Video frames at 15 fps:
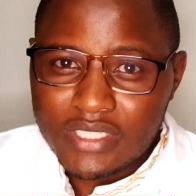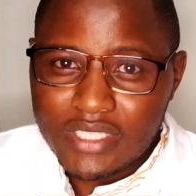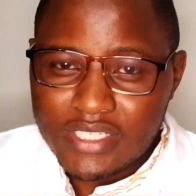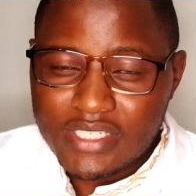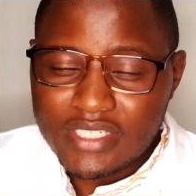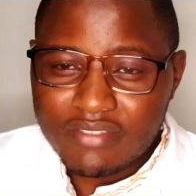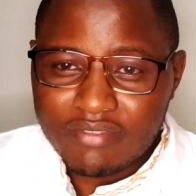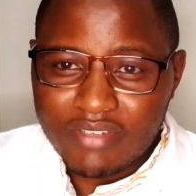
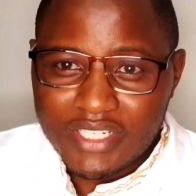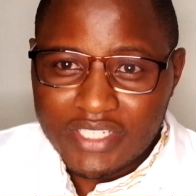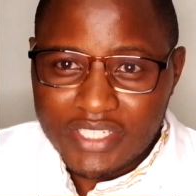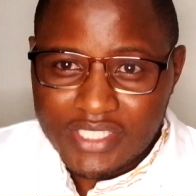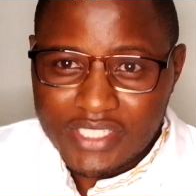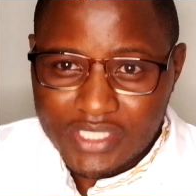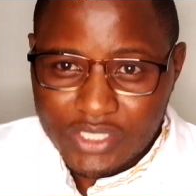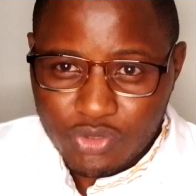is
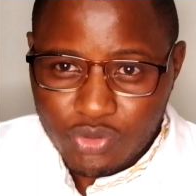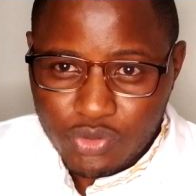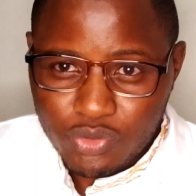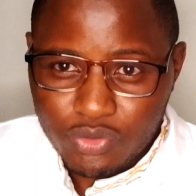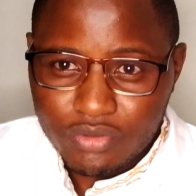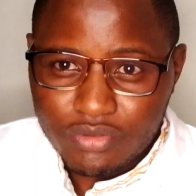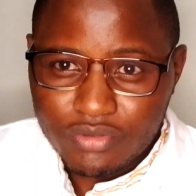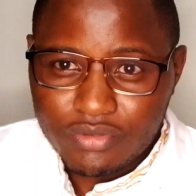divided into
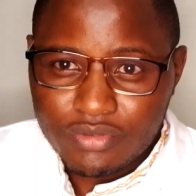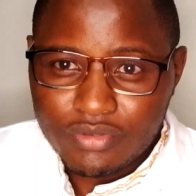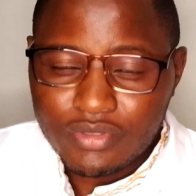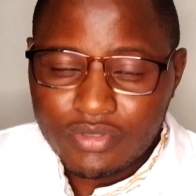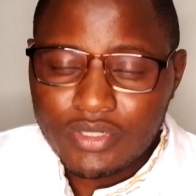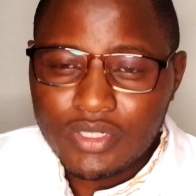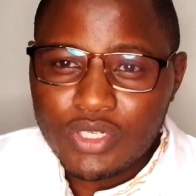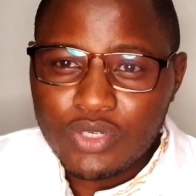two.
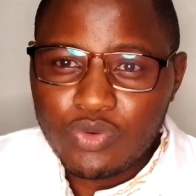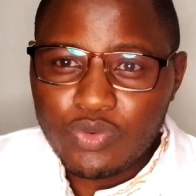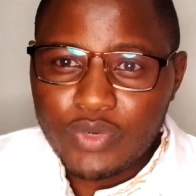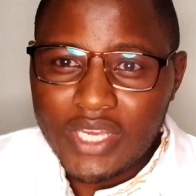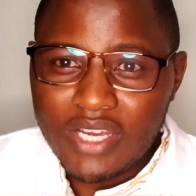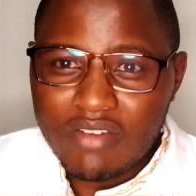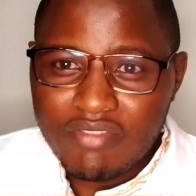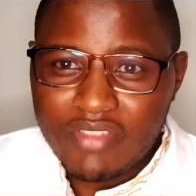We
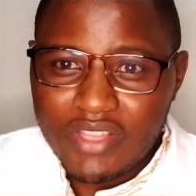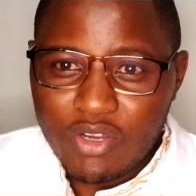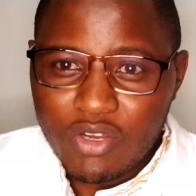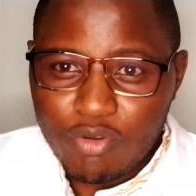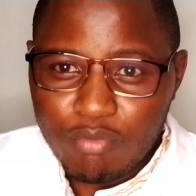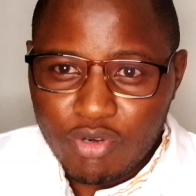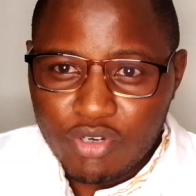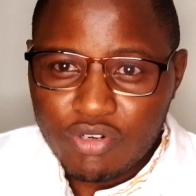have the
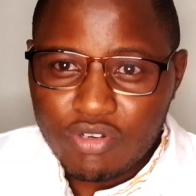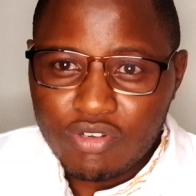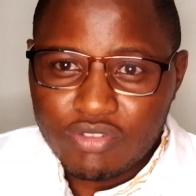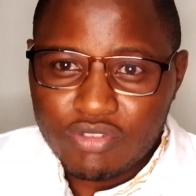hormonal